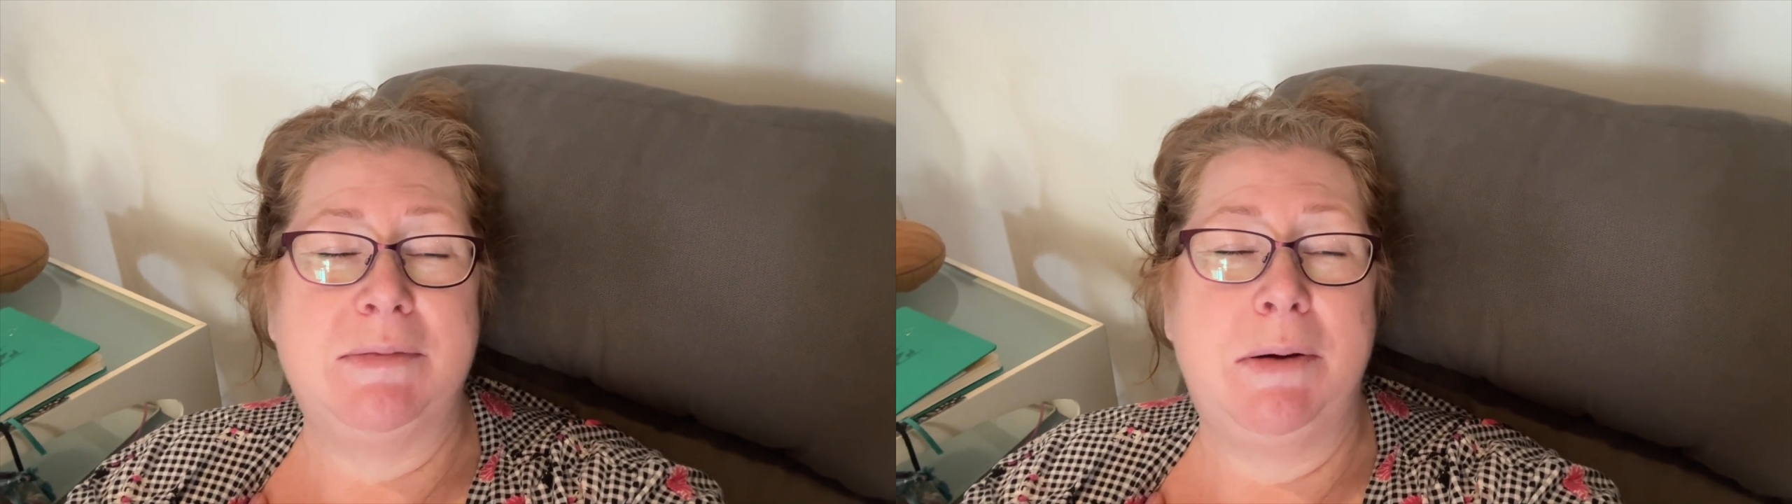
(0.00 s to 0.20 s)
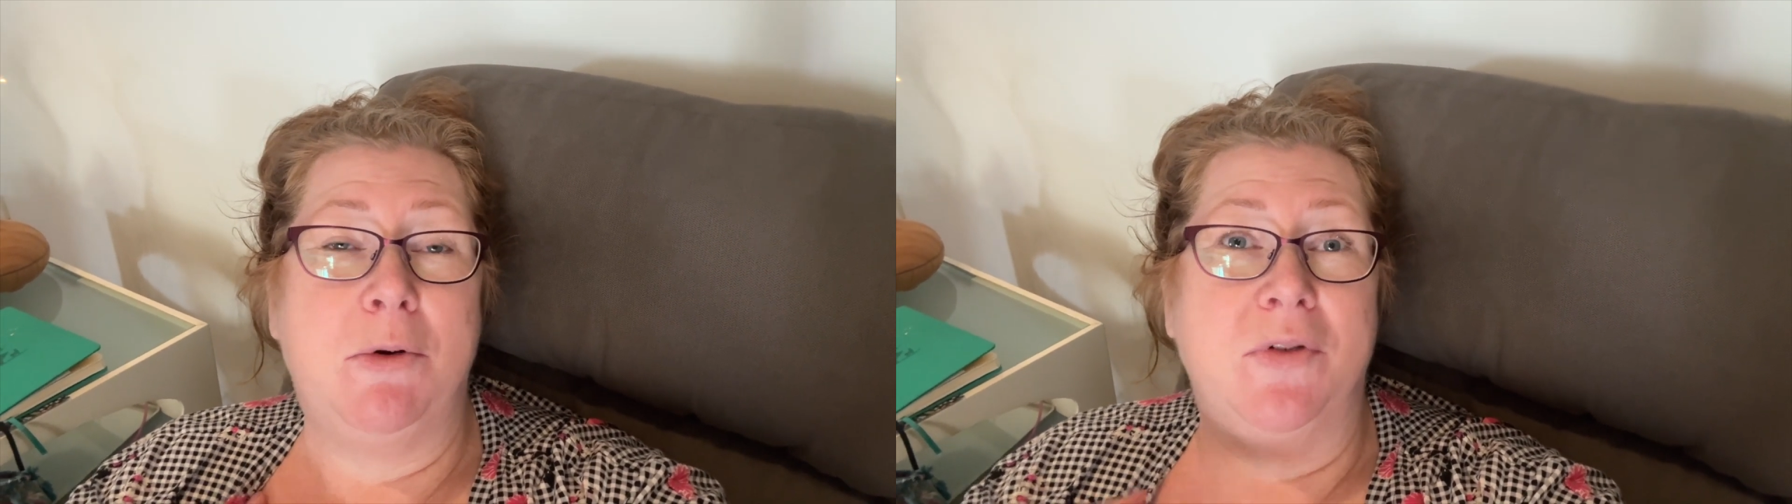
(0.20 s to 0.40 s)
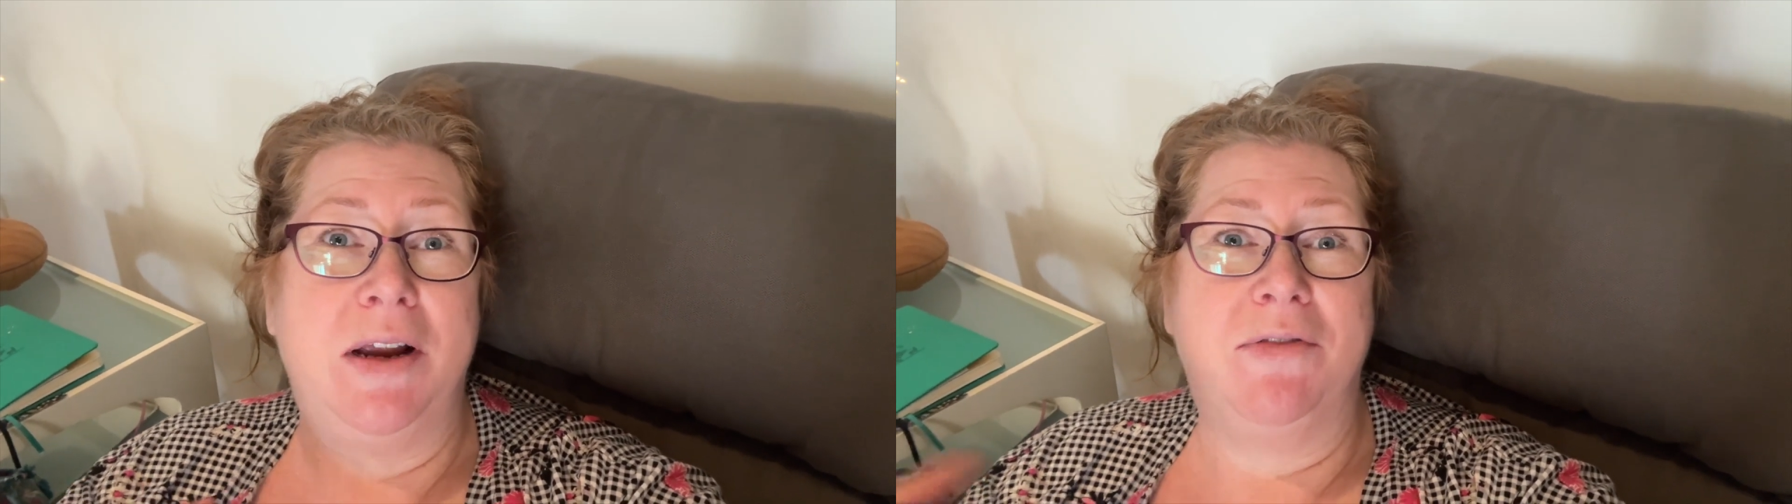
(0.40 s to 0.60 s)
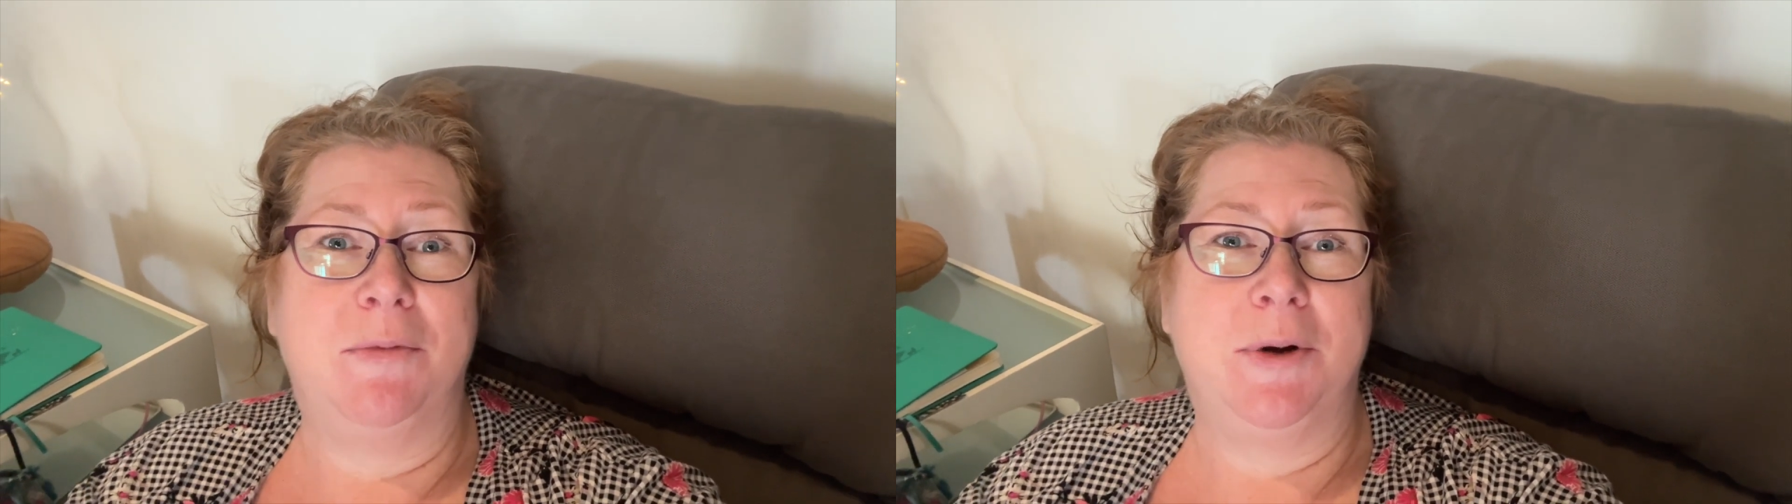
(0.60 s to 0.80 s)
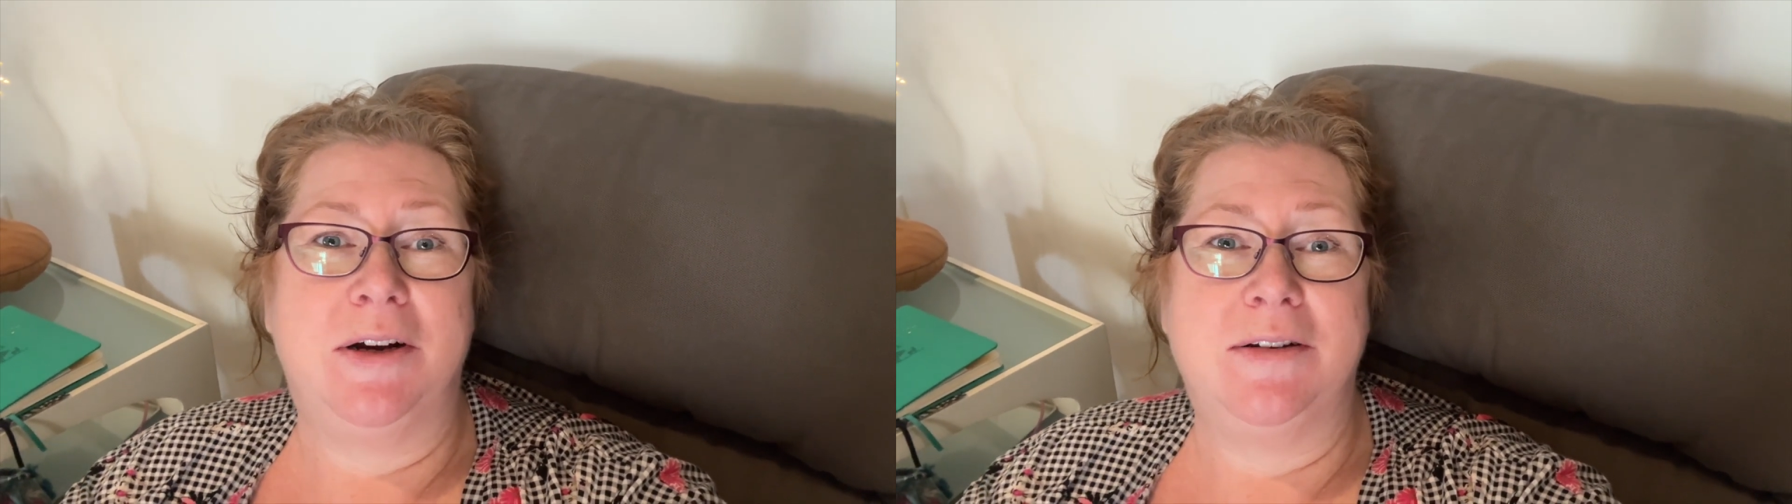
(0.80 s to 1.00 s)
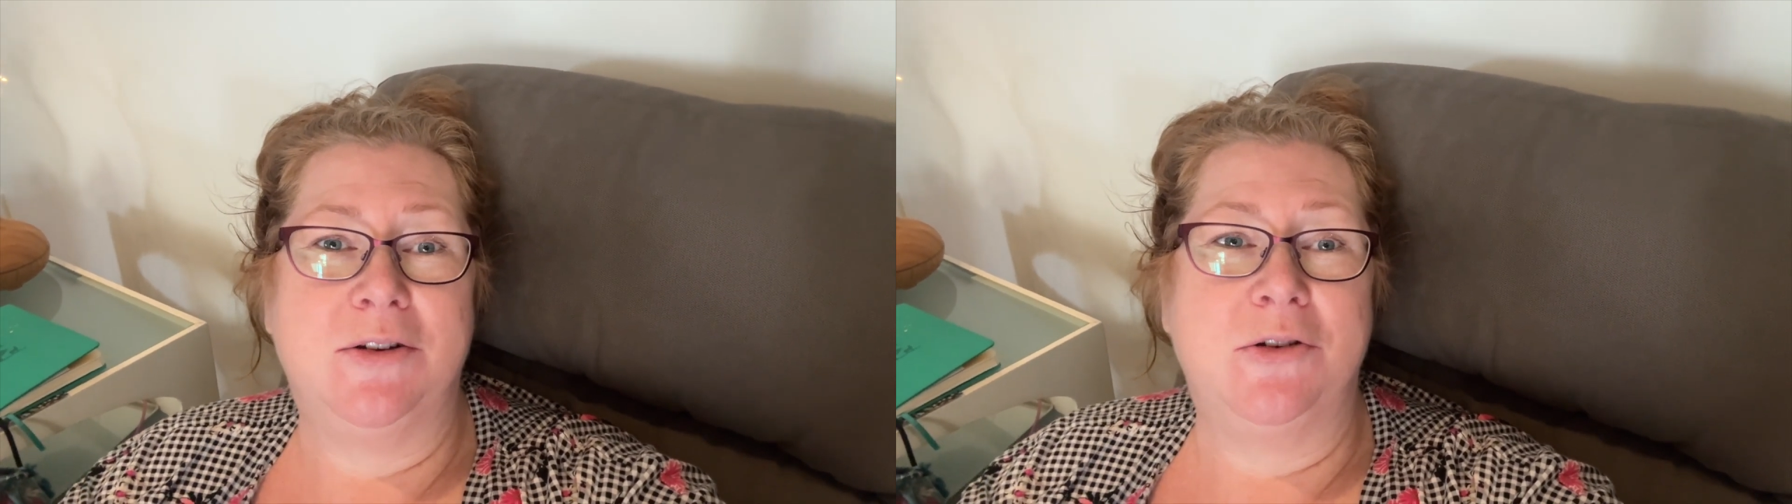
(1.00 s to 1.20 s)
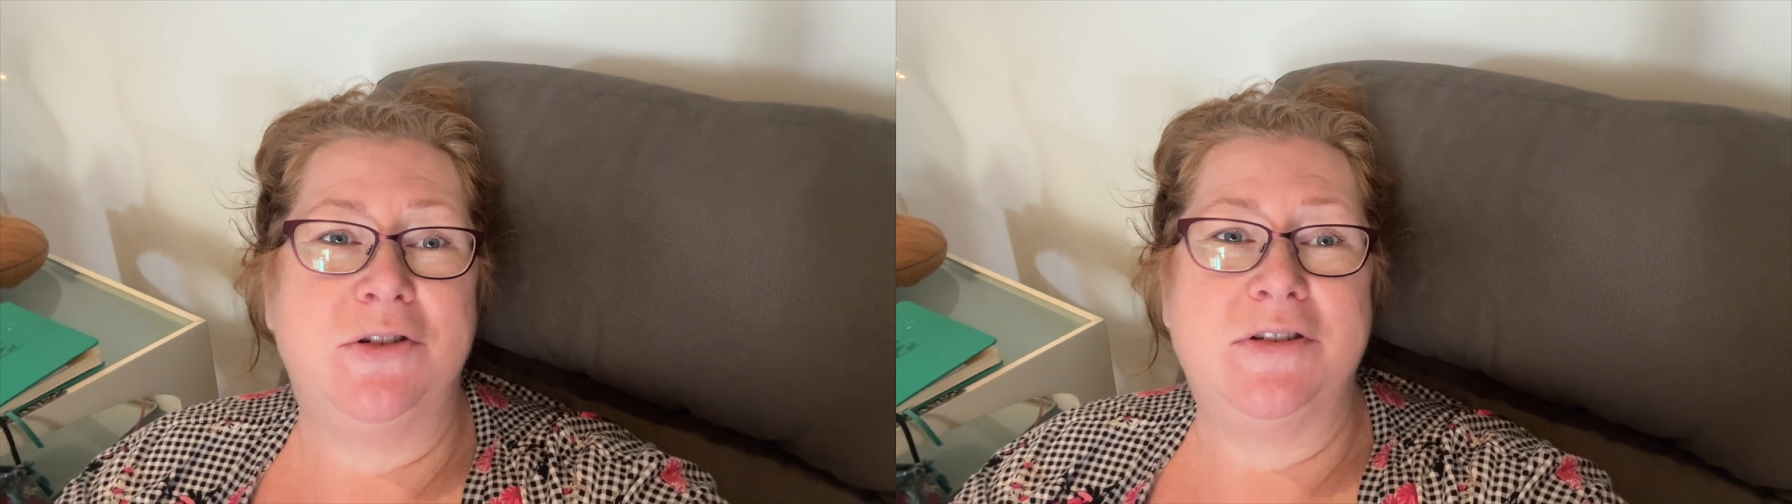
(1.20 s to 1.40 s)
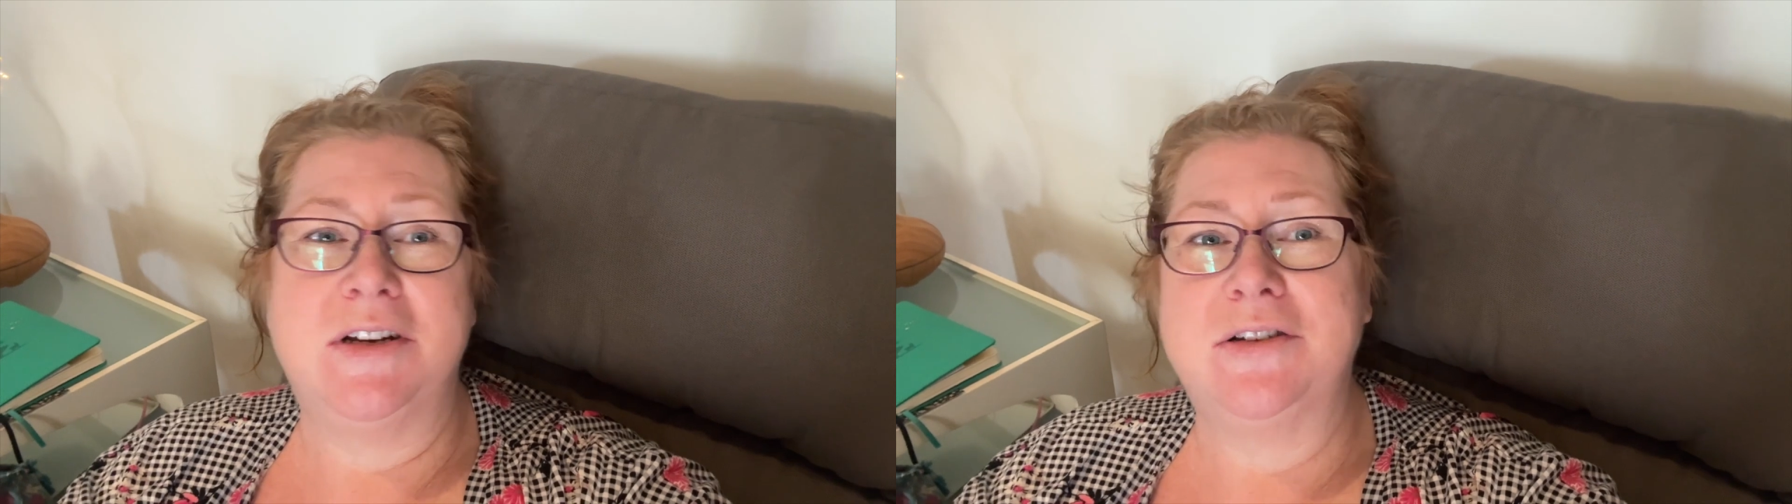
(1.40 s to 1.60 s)
make more of an effort, because they're not
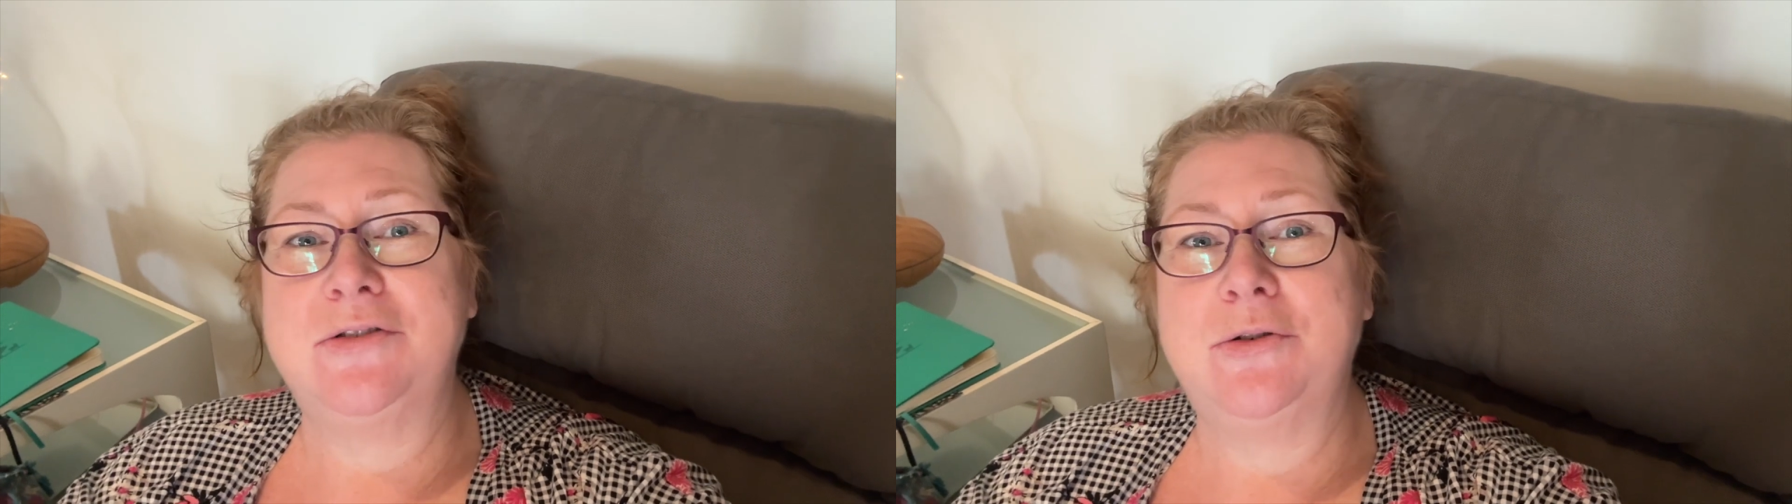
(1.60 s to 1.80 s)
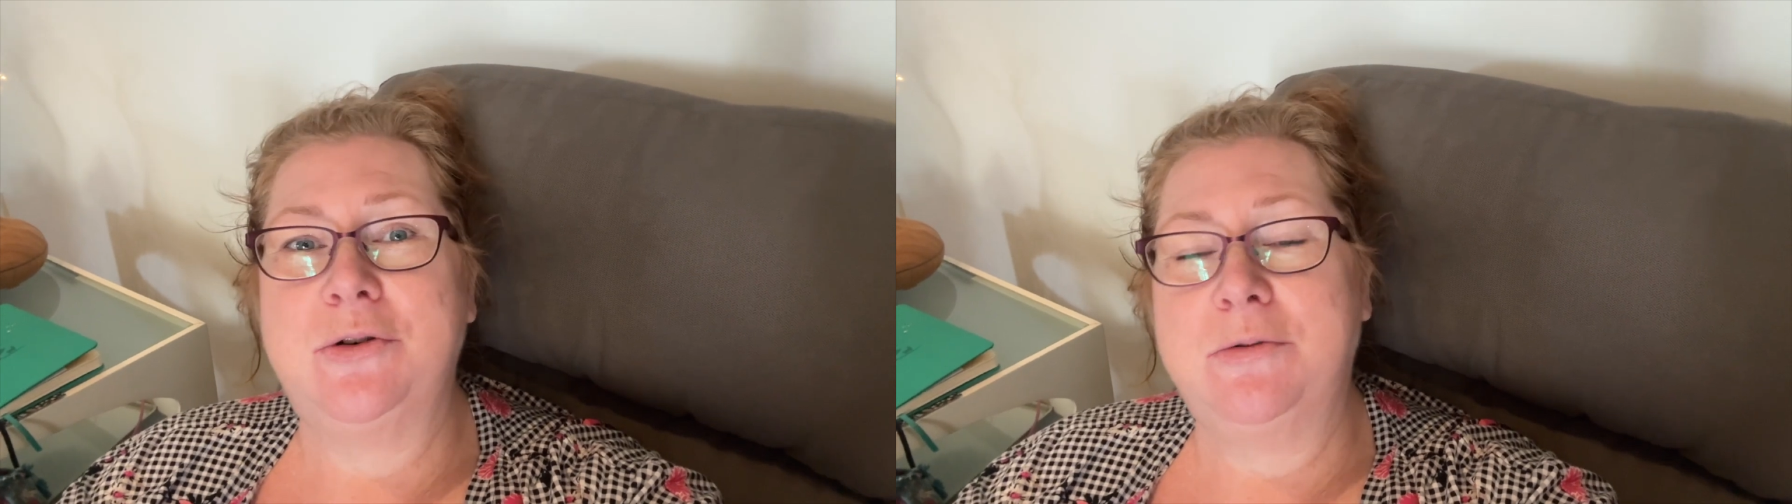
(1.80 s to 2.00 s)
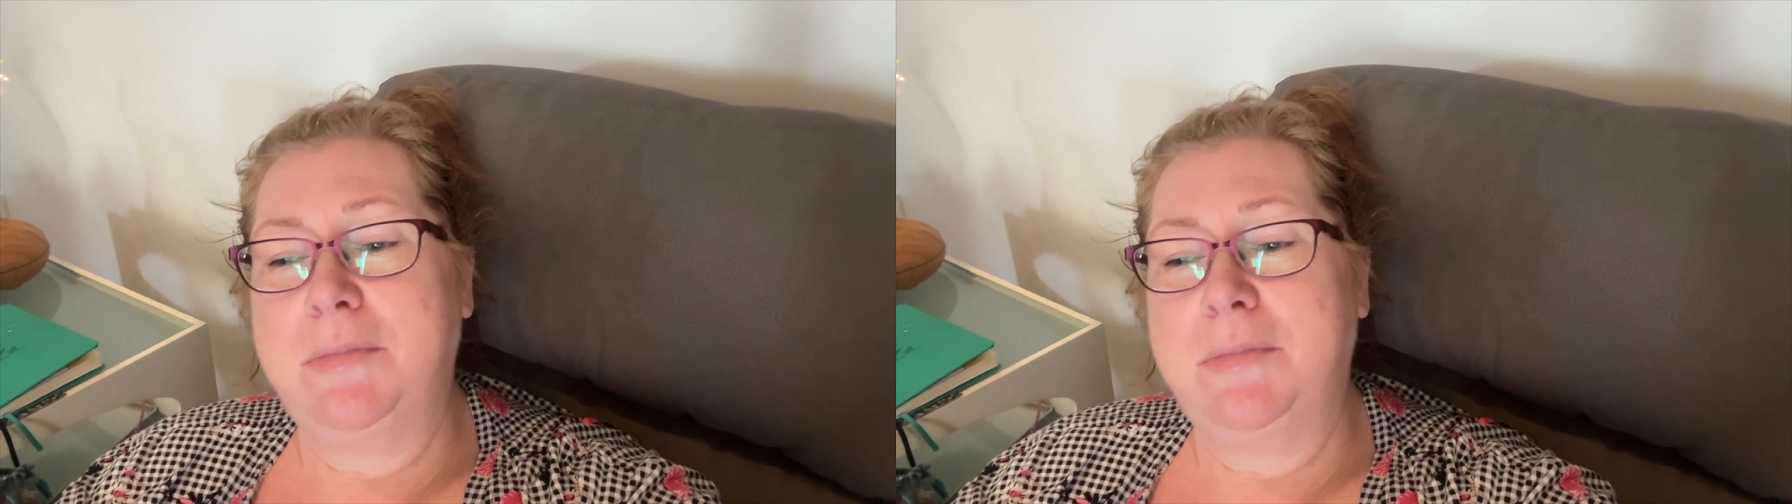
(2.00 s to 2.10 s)
just next door.